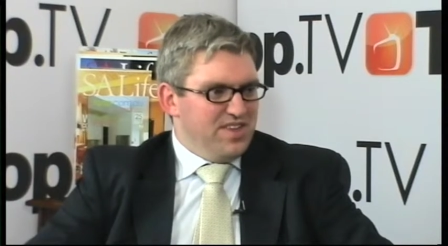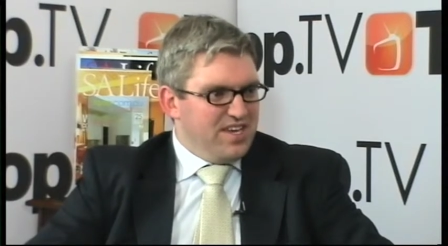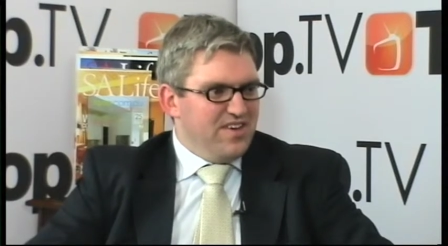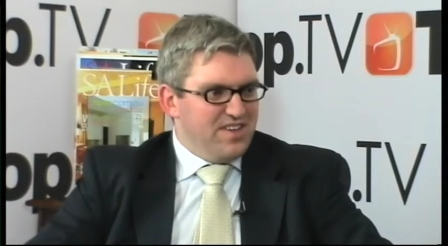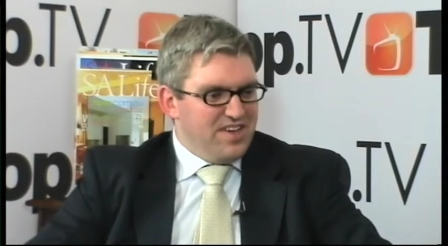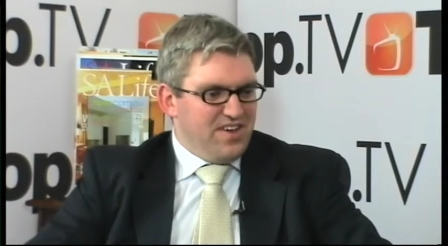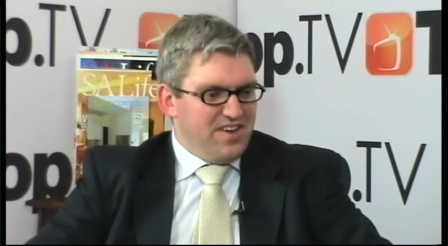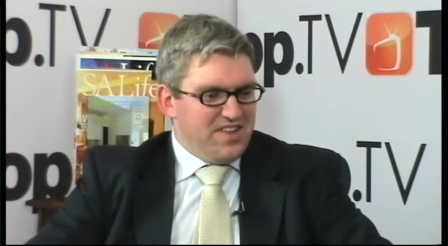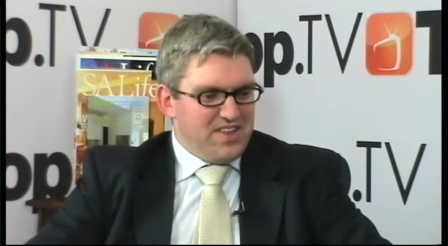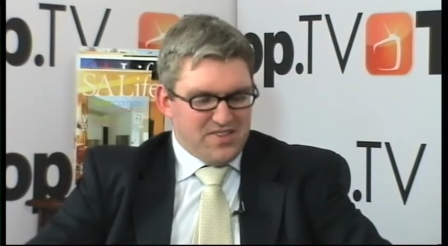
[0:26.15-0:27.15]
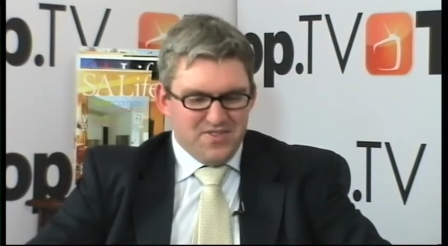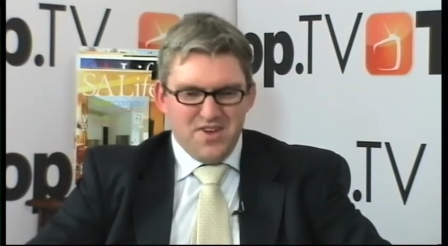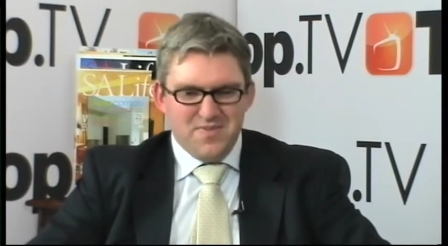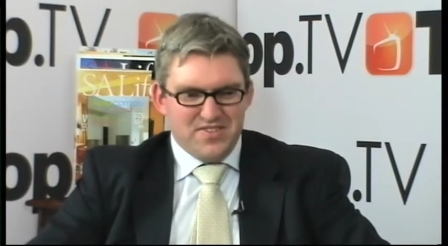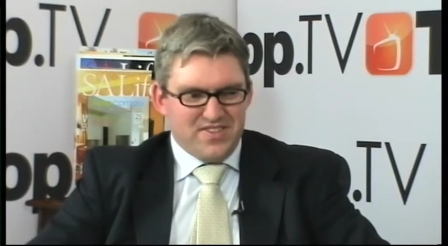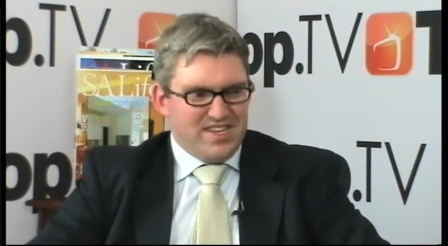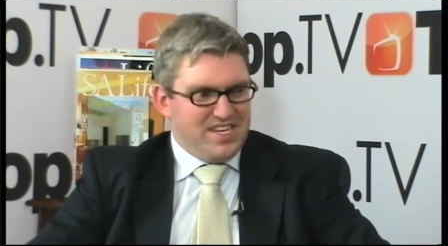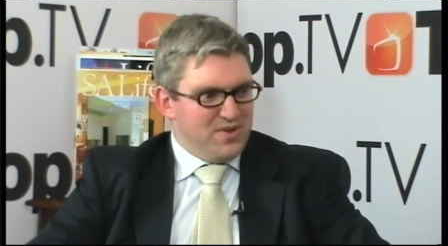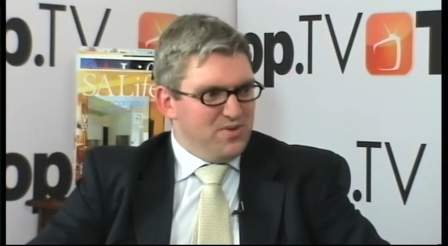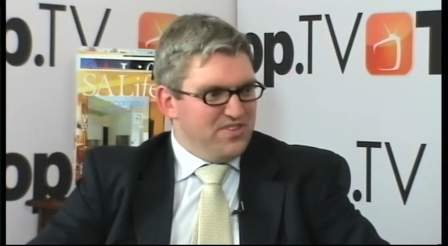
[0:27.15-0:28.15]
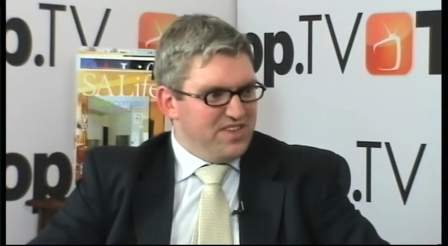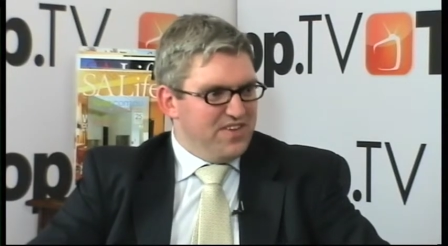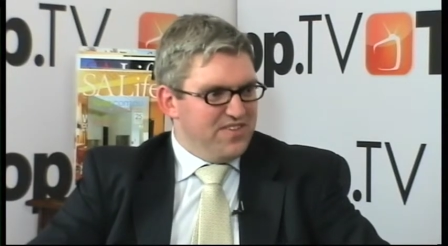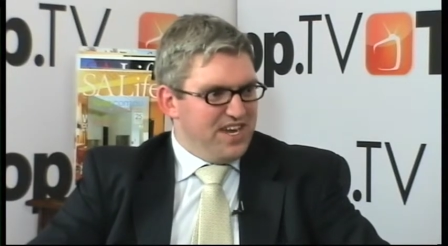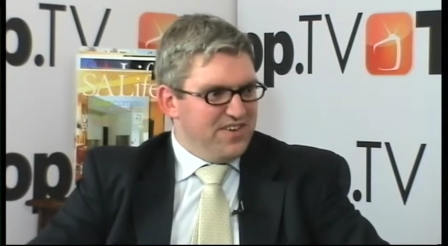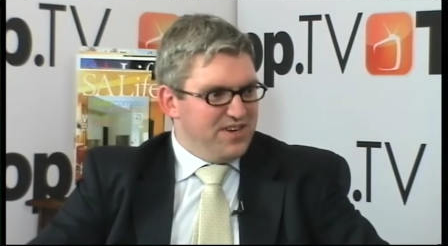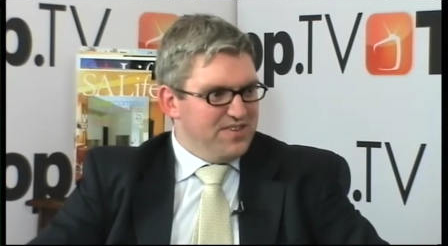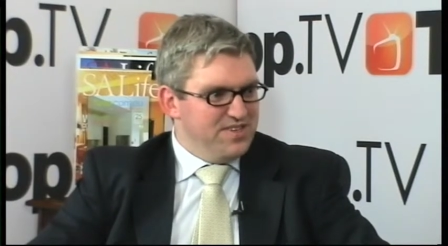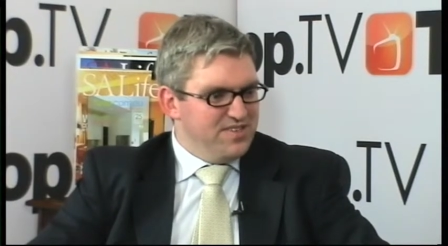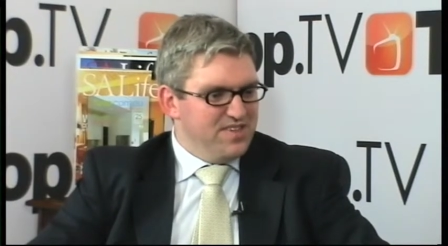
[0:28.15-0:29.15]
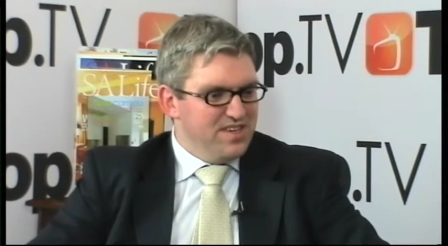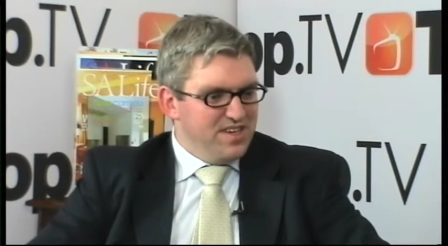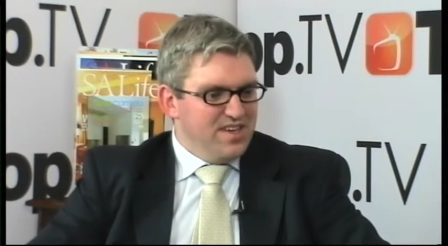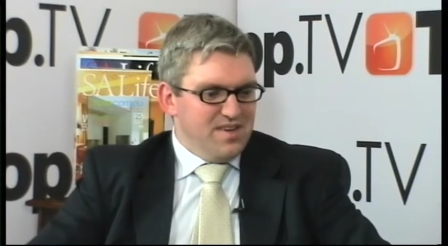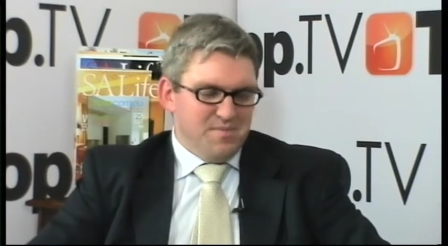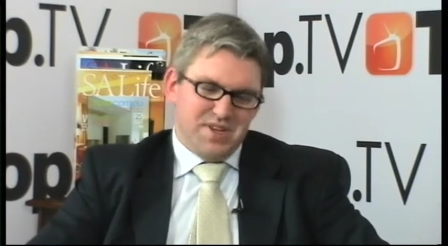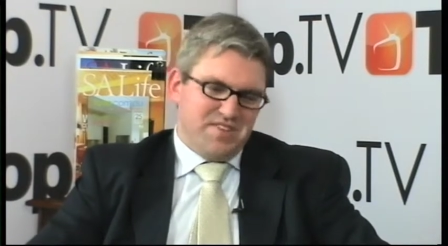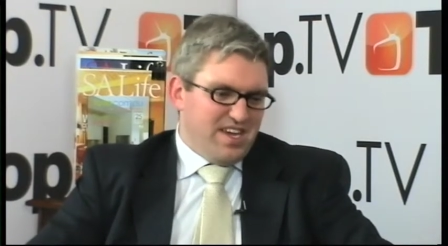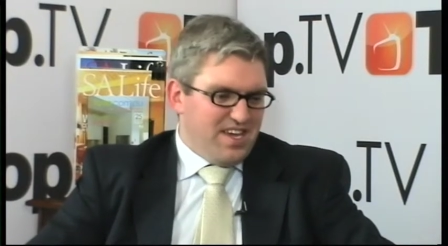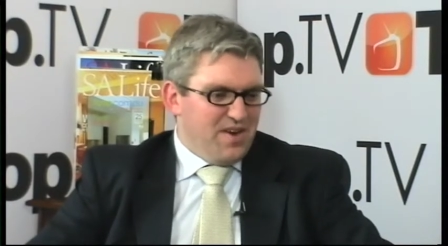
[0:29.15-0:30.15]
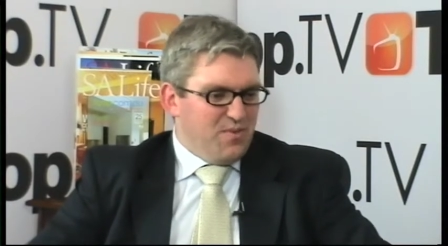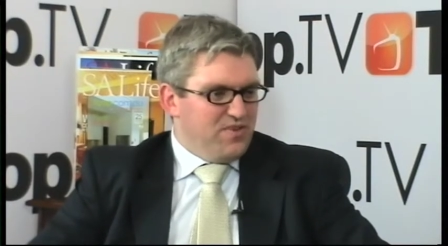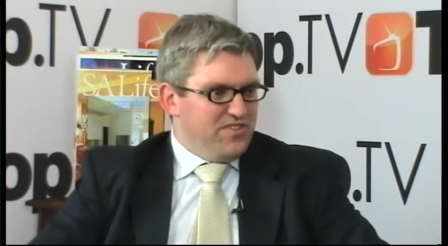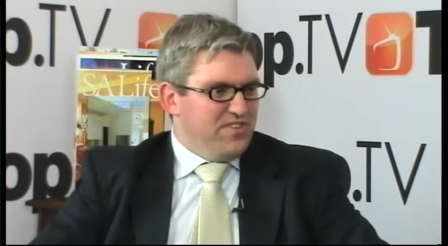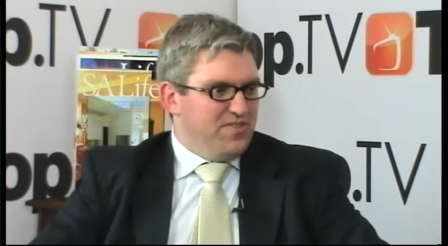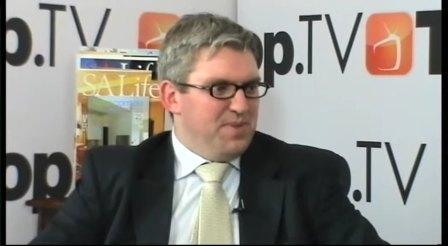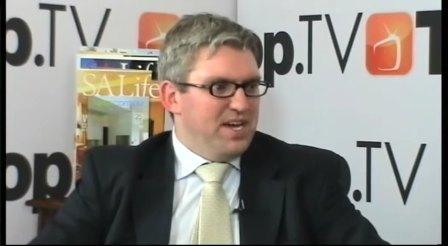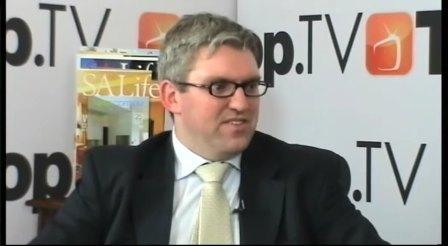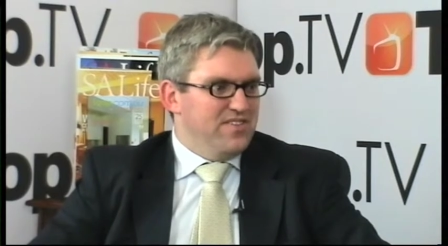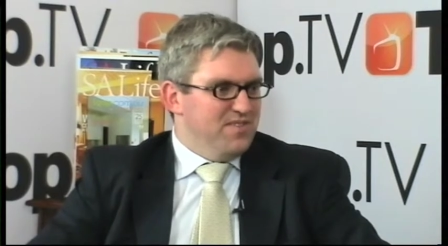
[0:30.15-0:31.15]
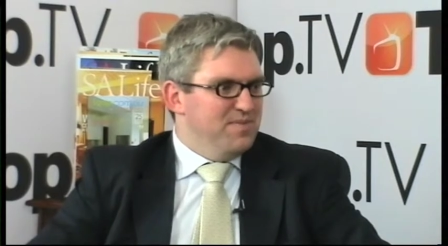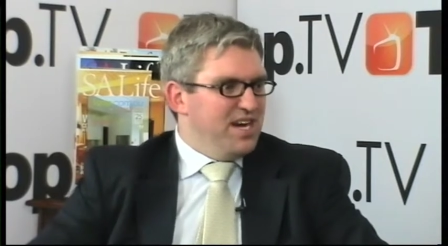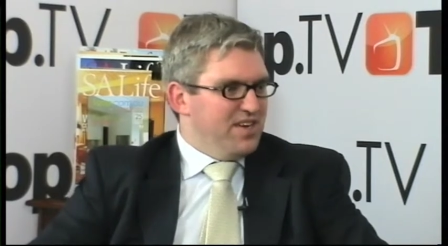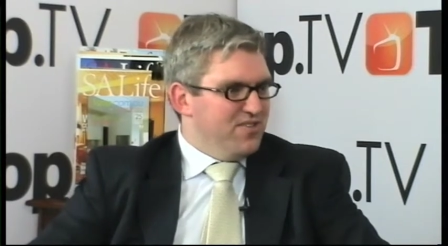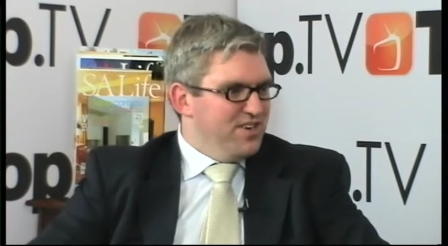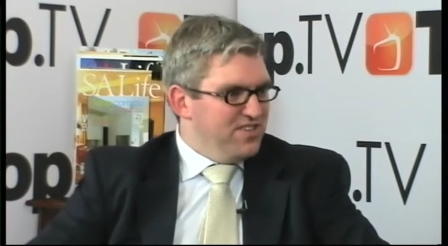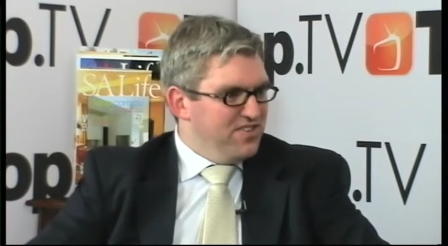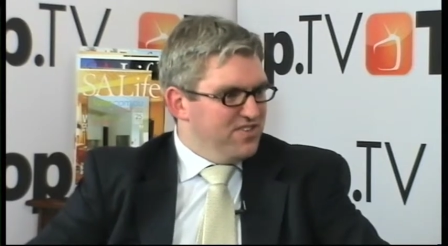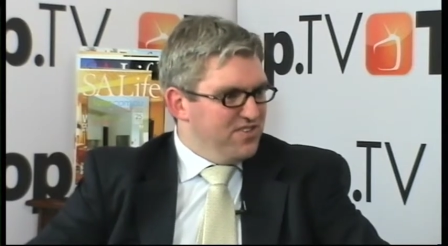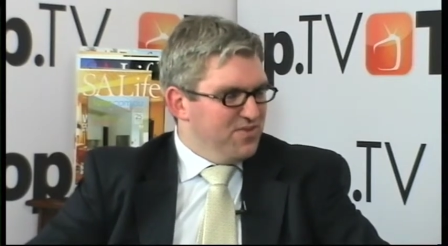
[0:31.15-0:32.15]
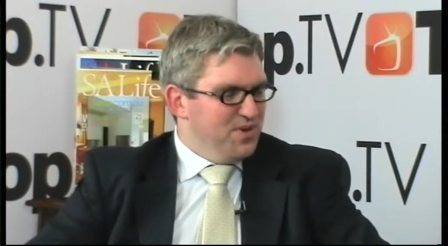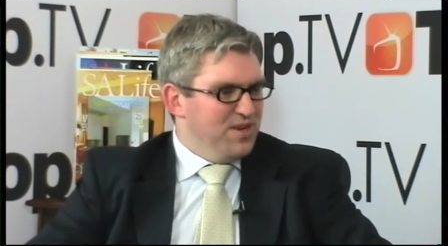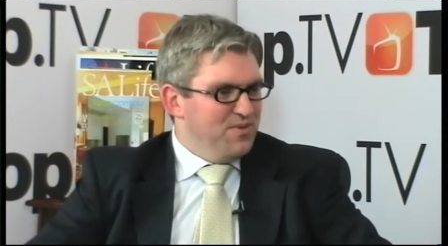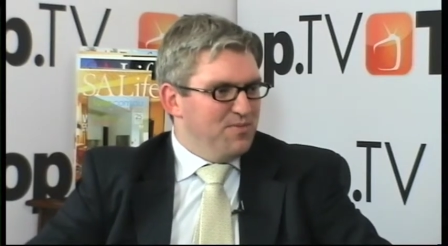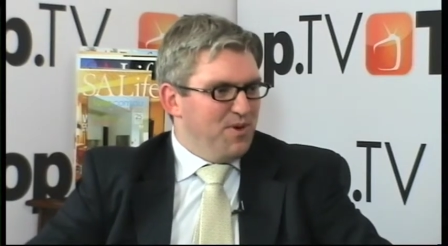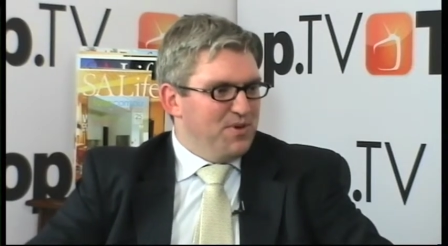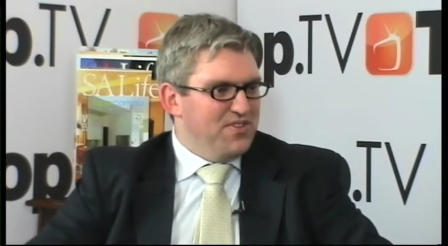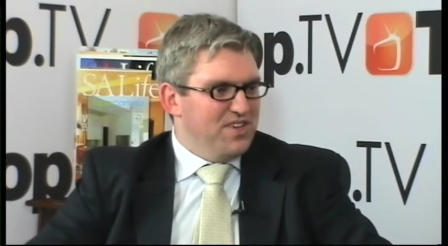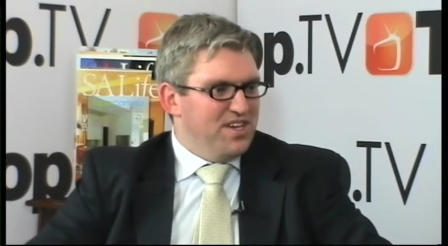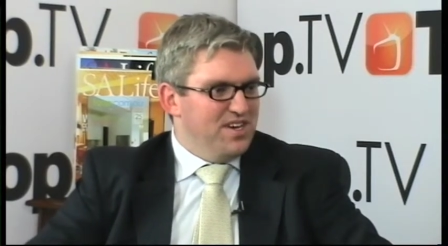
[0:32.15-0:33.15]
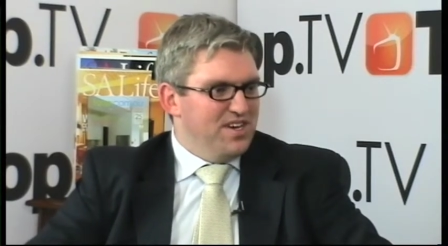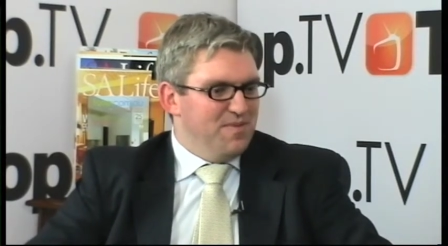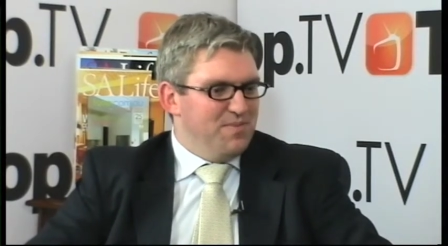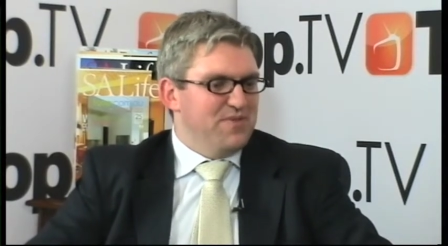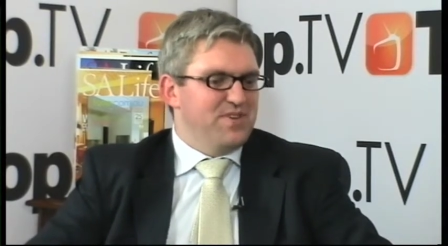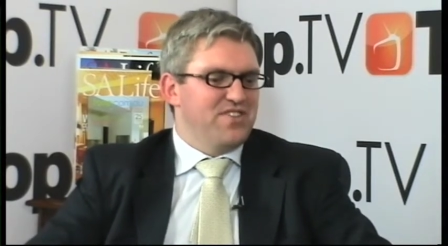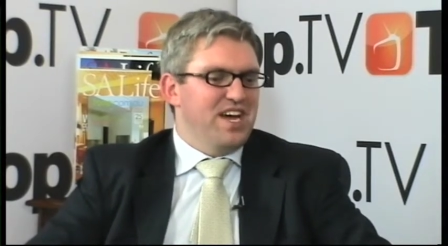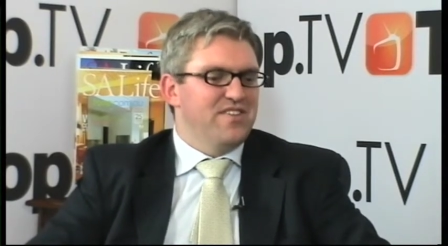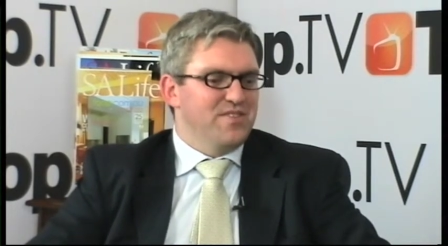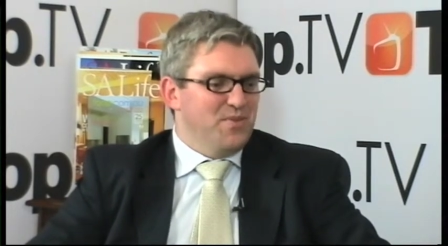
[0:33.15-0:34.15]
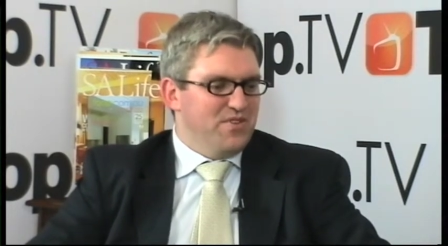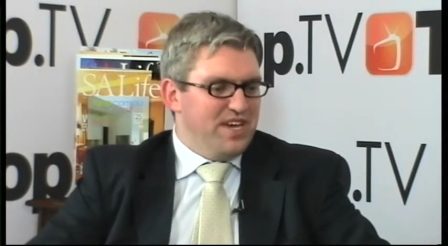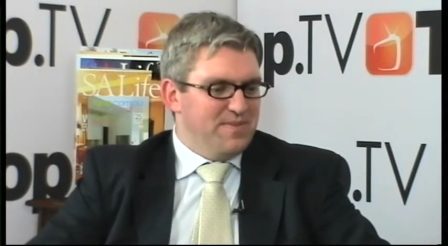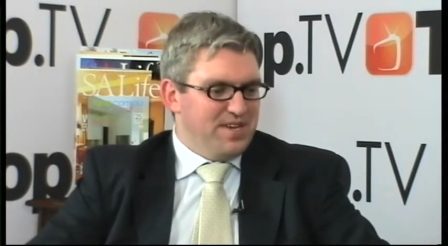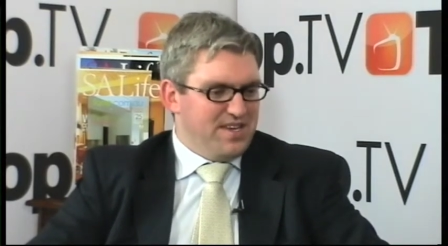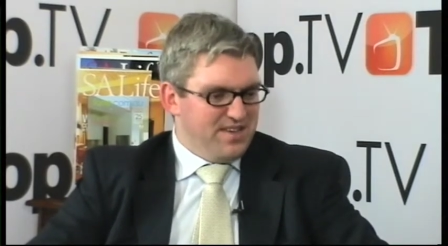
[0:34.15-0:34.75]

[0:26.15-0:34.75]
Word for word: I think. I don't, okay. I don't think it's so much the landlords in those outer areas. But again, watch this space. As the market transitions, we, will probably see a, a, bit of a change in what's happening.